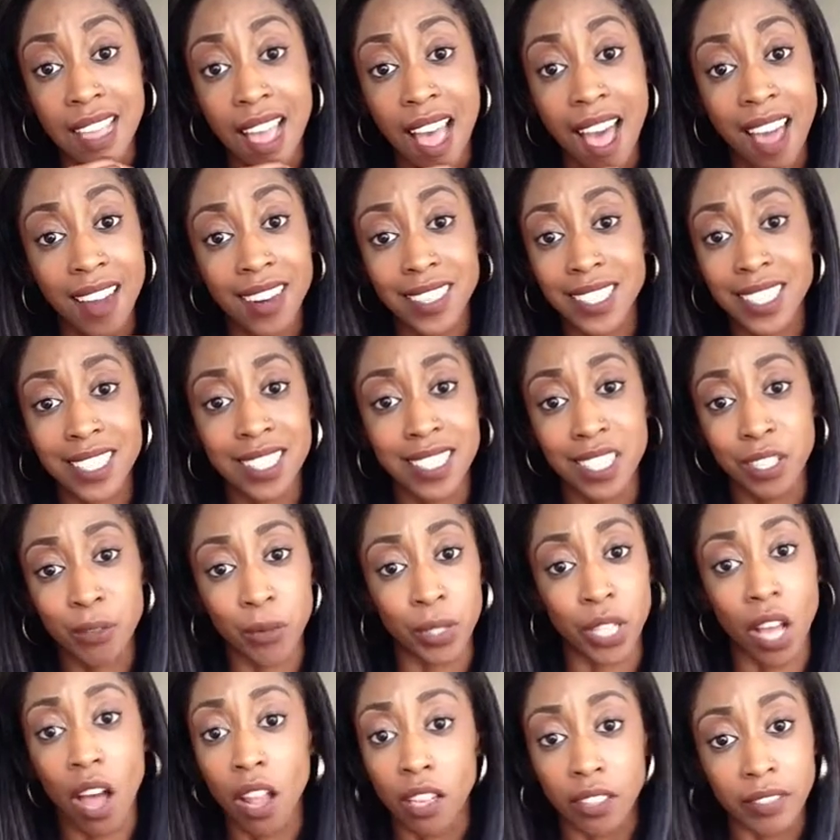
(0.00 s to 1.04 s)
how to just deal
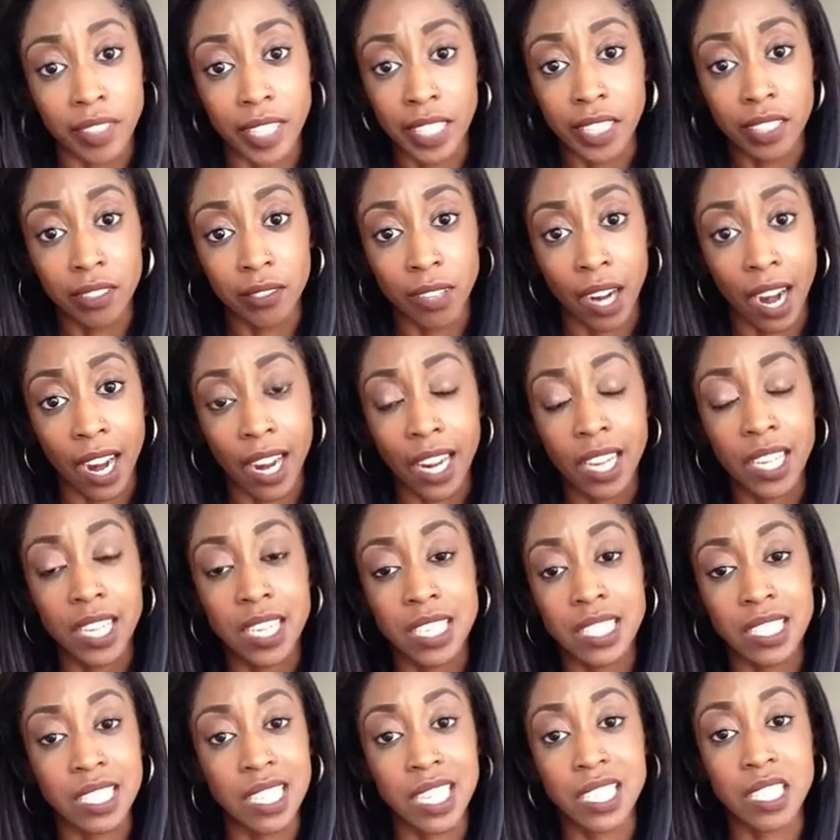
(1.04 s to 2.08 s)
with all of it, right?
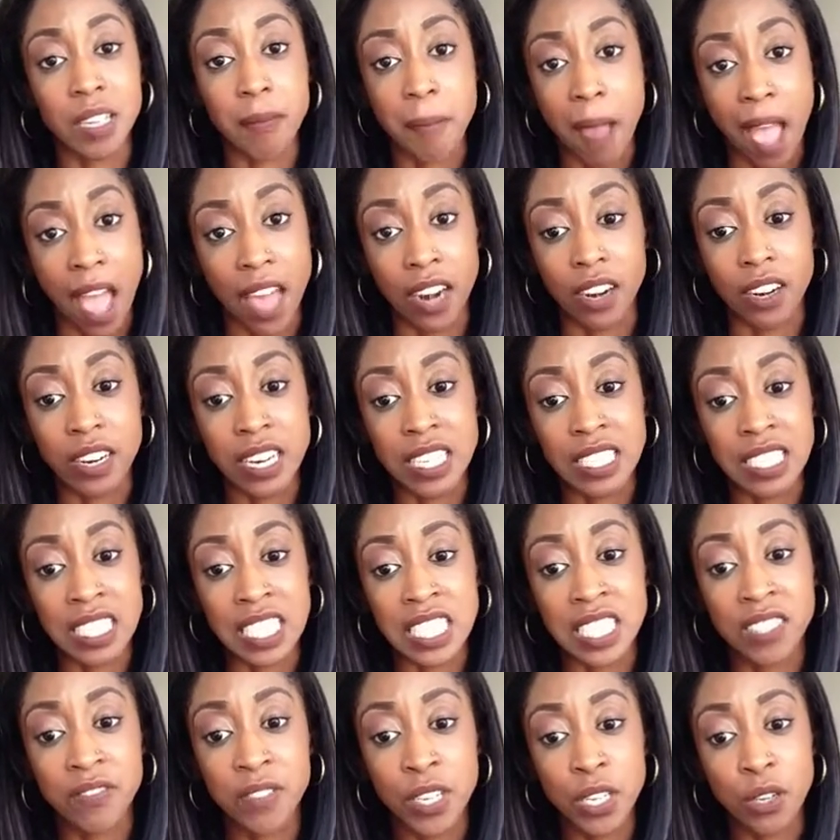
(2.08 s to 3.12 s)
Because it doesn't matter. It
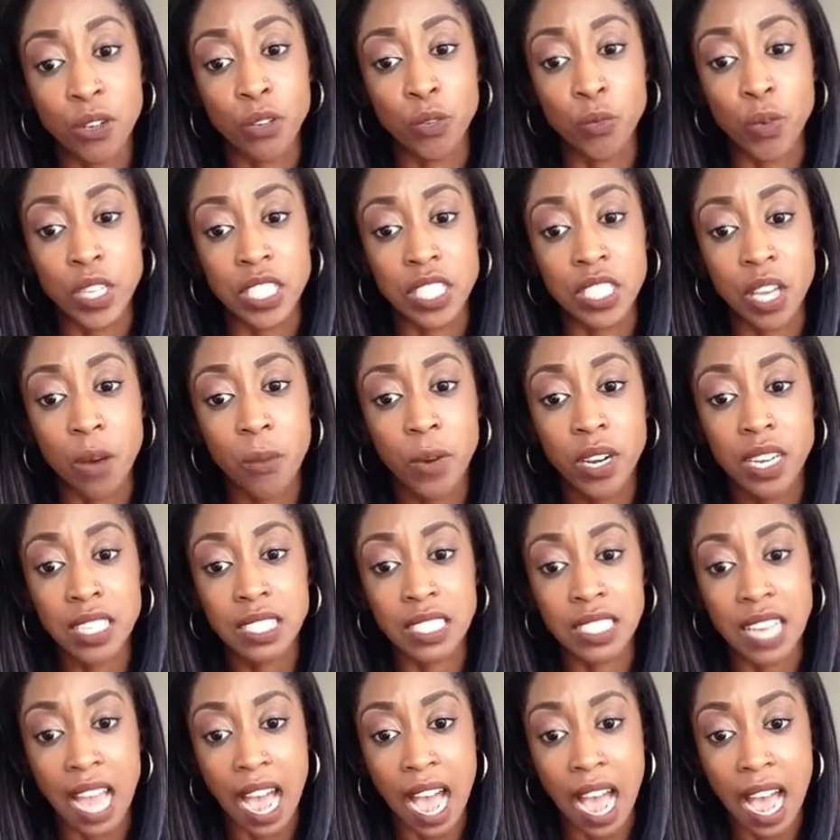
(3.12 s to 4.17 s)
just feels, when someone
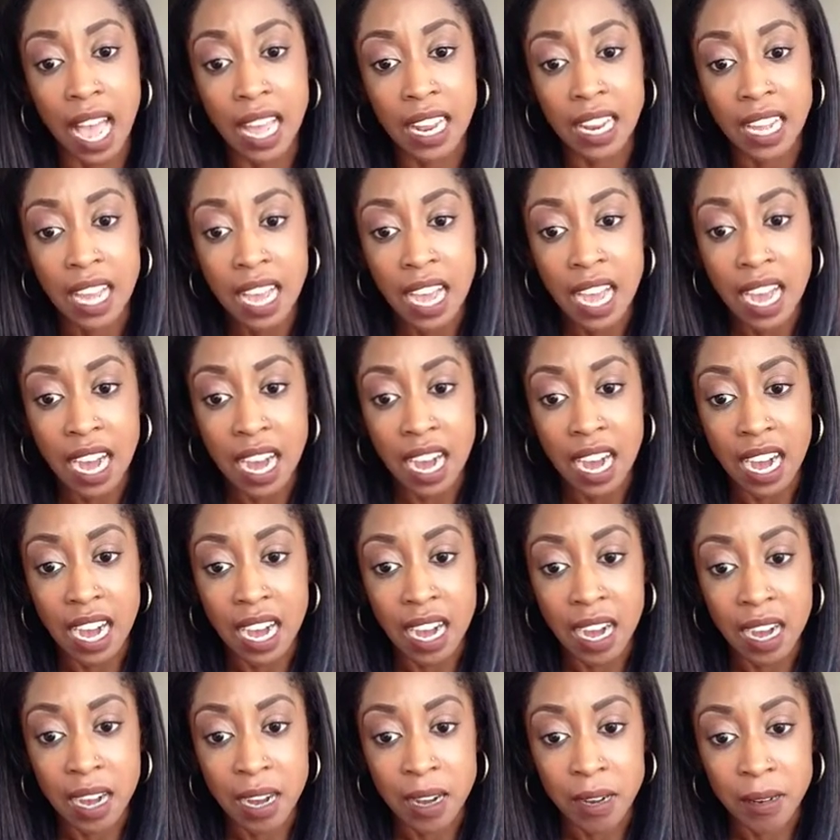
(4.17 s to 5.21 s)
is not,
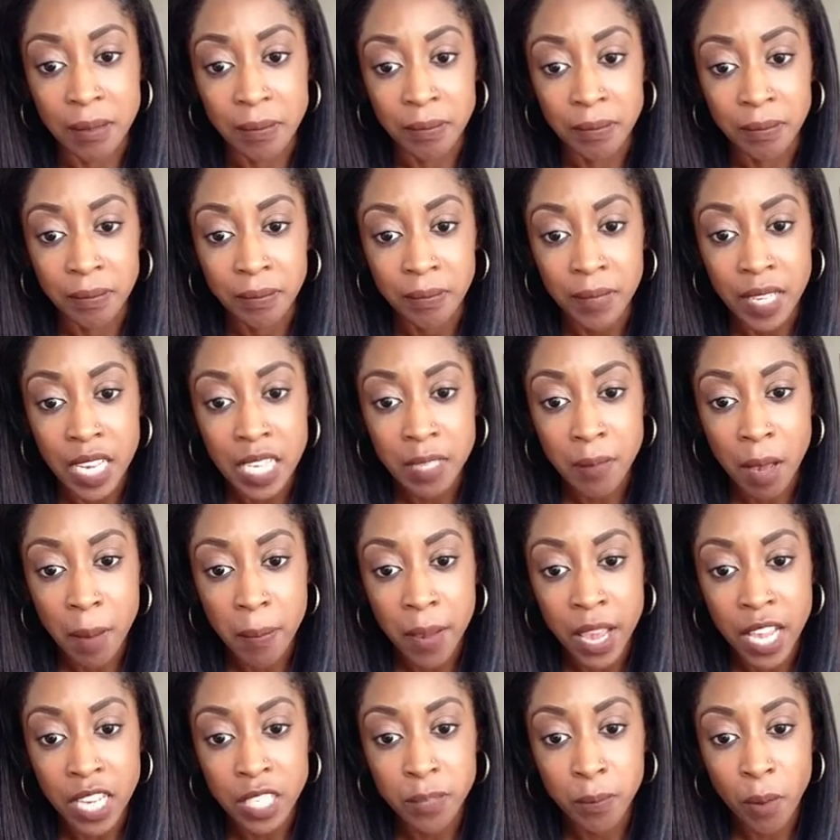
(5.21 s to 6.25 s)
is my
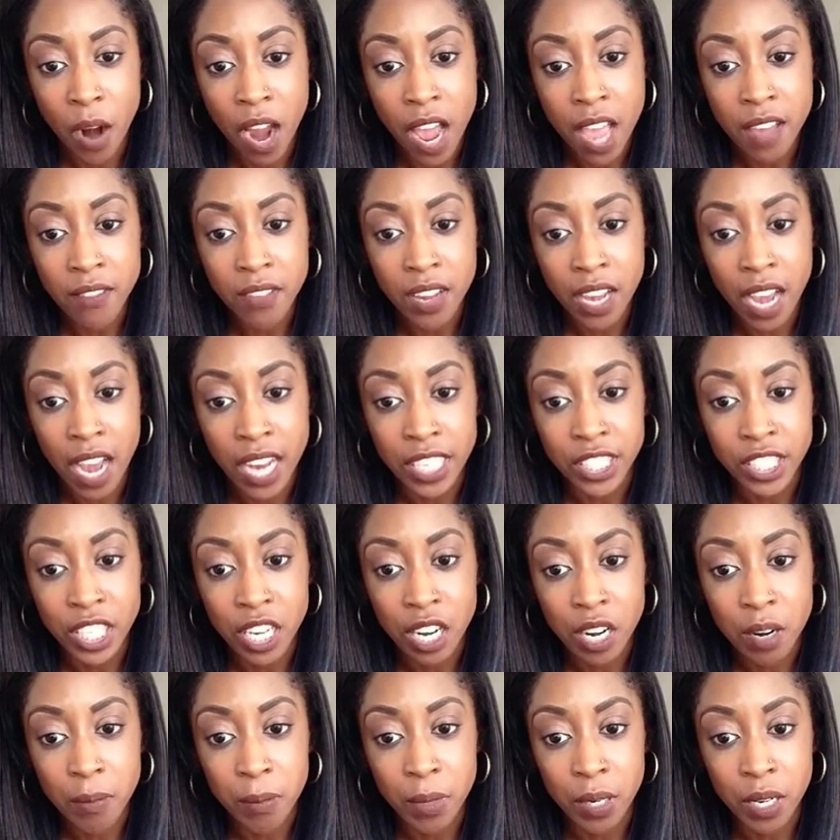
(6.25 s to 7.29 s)
page private? I
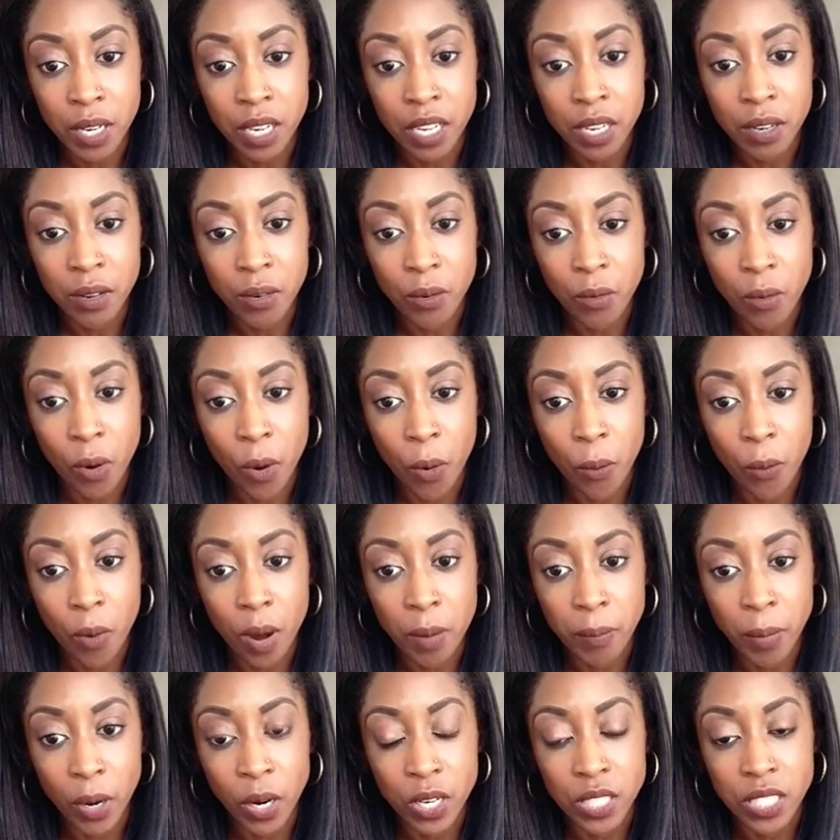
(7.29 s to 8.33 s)
share, but
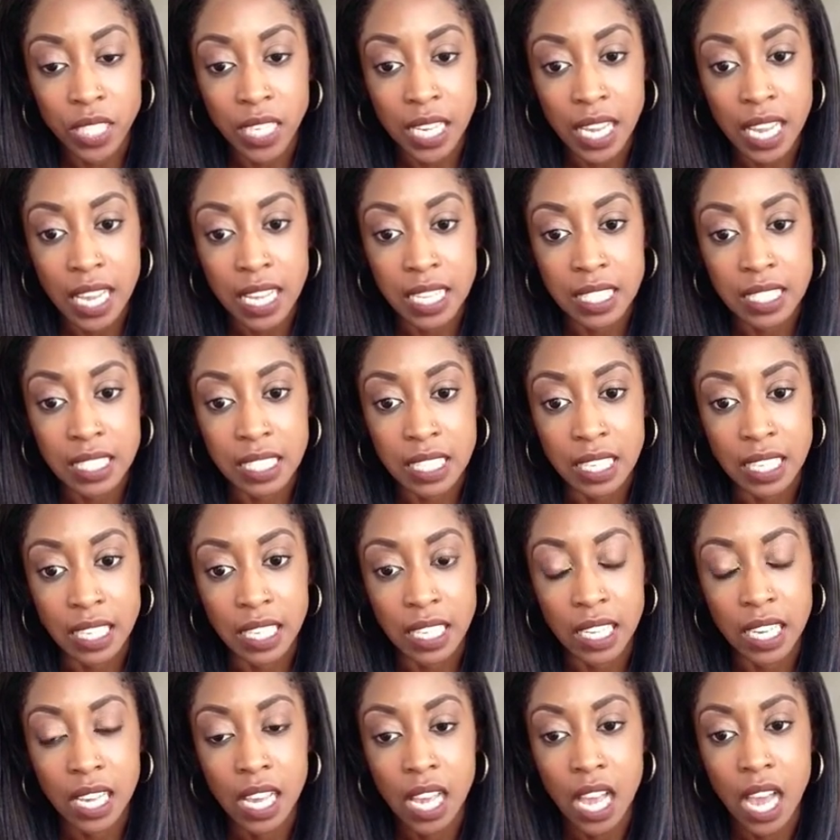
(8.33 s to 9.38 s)
one person can't see it.